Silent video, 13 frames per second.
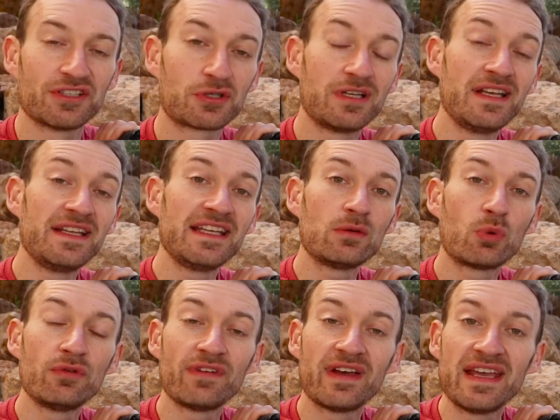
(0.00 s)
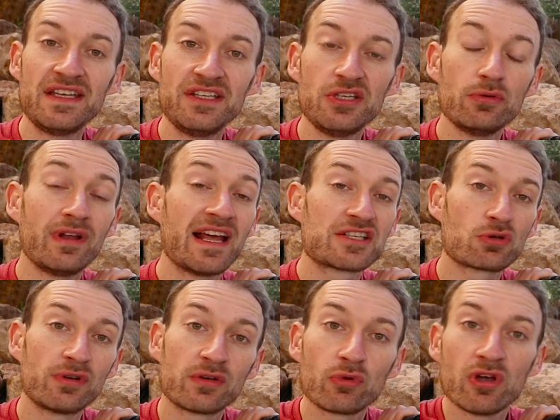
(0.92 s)
So clearly with a new
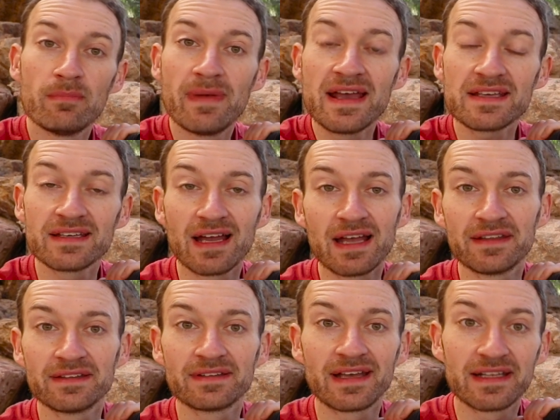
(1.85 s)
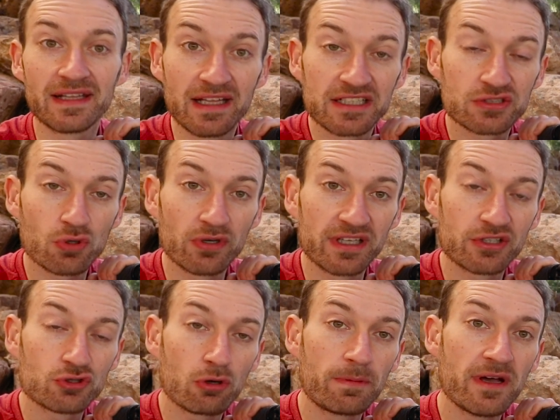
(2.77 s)
electronic rear mech and an
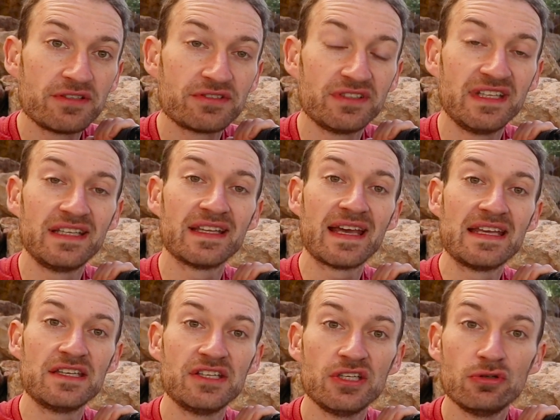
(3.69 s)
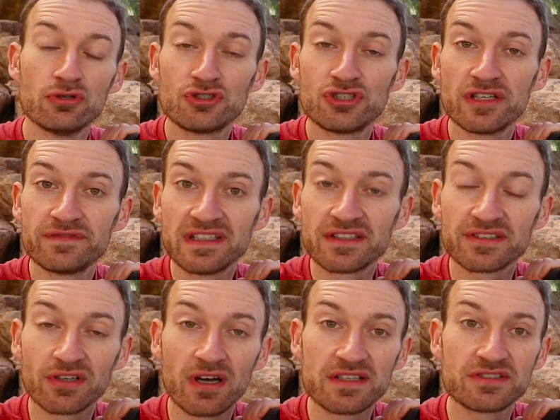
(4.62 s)
electronic drop post, you need a new shifting
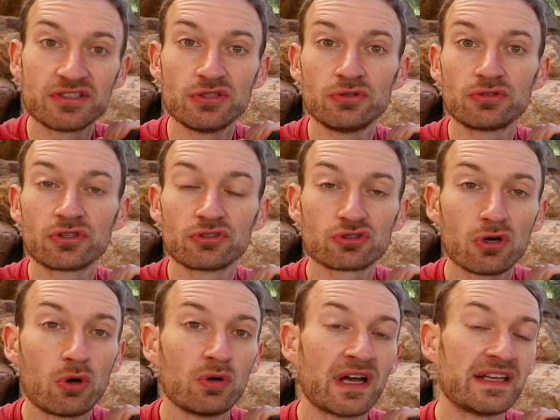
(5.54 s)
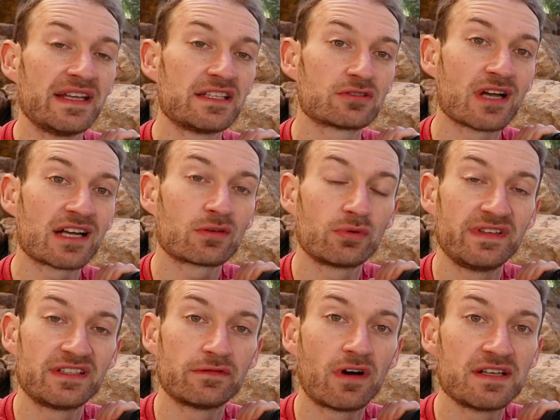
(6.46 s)
design to control and interact
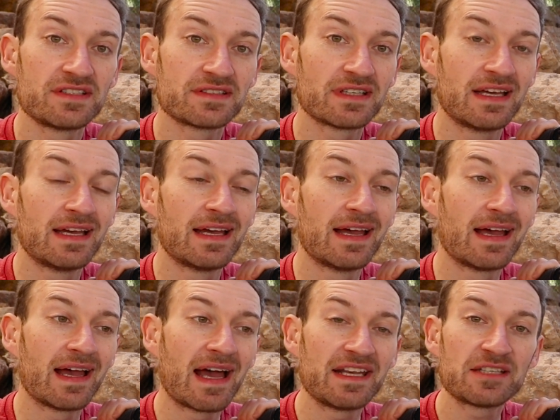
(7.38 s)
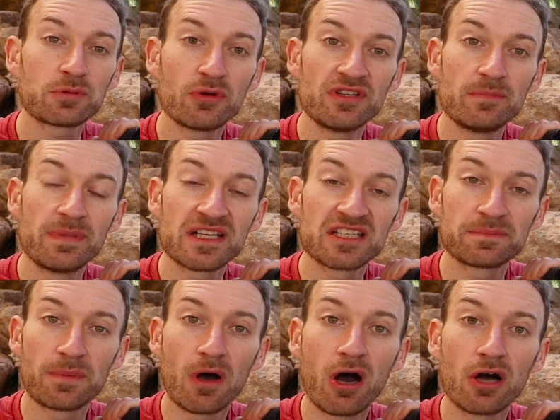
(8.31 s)
with these devices. And it's probably the
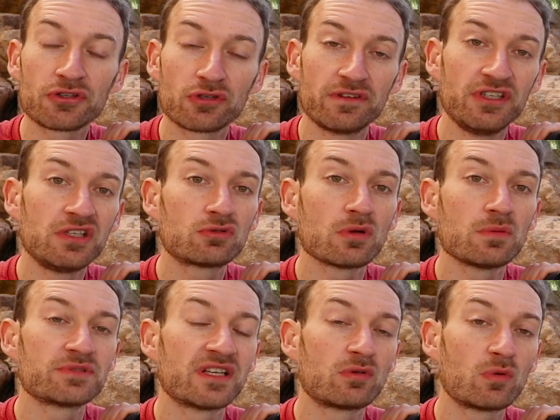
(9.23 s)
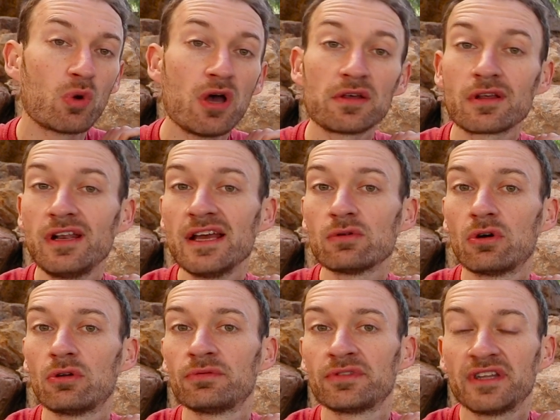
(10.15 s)
biggest part of the new groupset we weren't
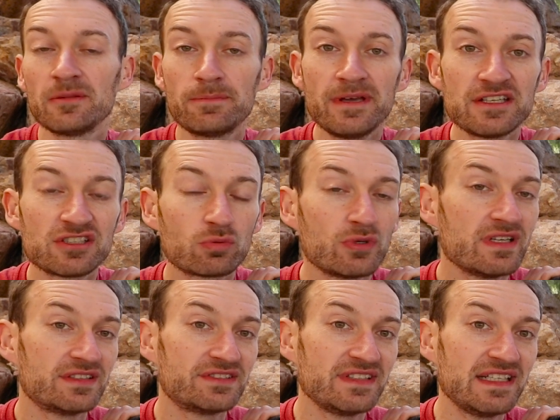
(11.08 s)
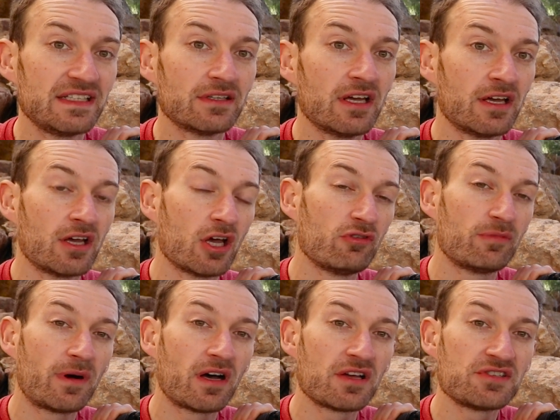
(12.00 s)
clear on. The pictures we have seen over
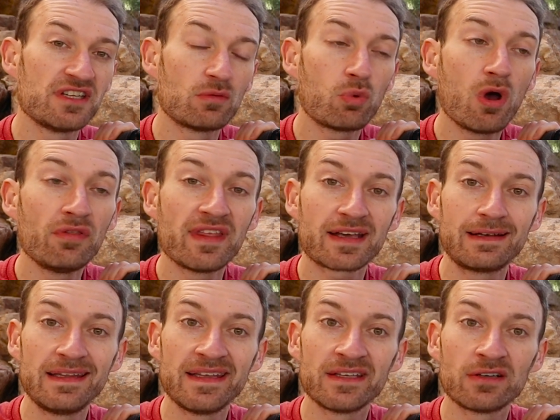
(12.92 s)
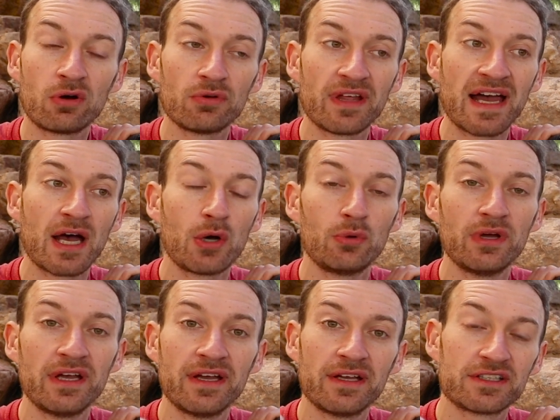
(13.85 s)
the past year weren't that clear on
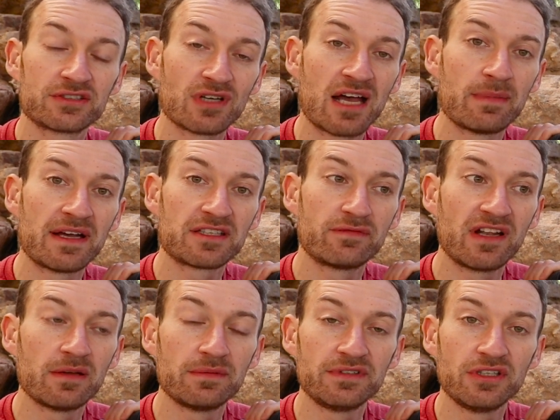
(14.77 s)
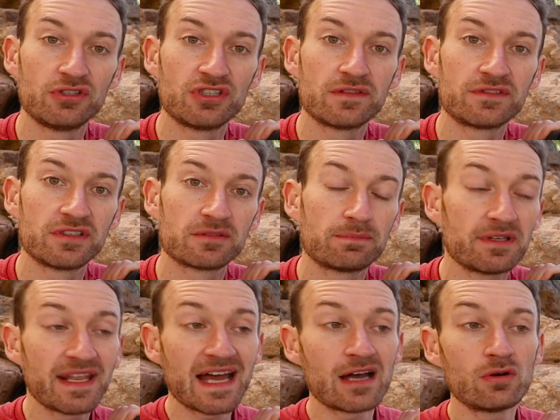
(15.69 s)
how SRAM had developed new shifters.
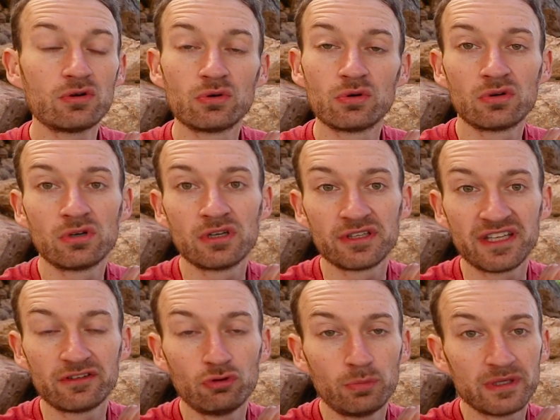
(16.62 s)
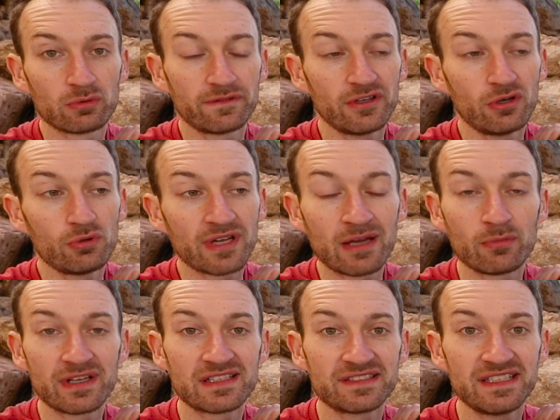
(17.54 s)
But now it's all been revealed
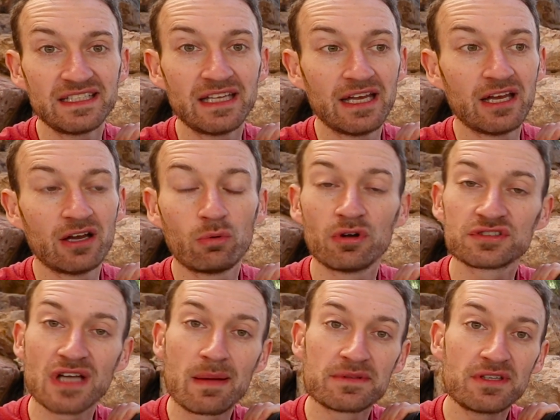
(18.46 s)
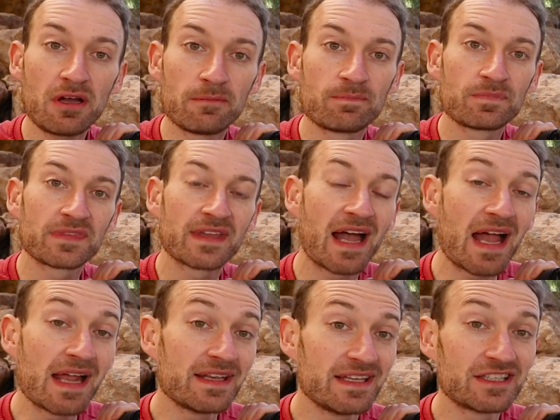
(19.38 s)
and we can see what SRAM has done.
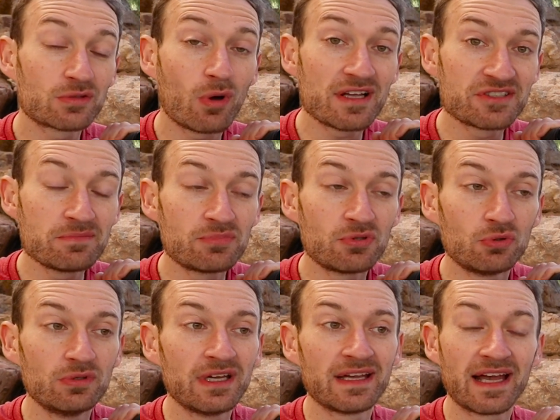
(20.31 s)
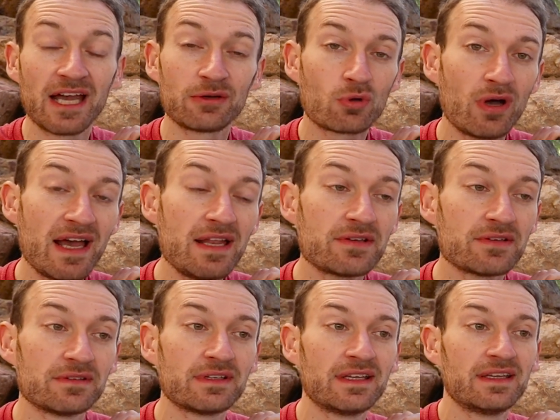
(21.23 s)
And it's quite simple and quite
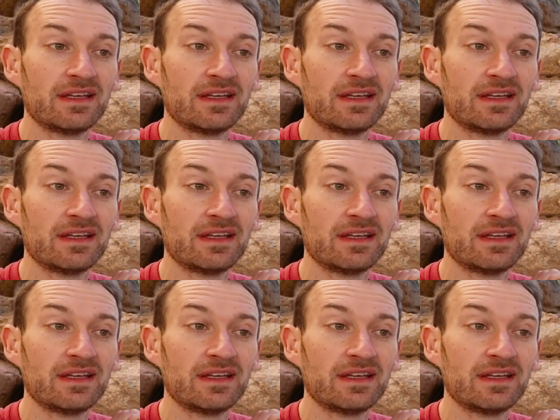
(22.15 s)
elegant.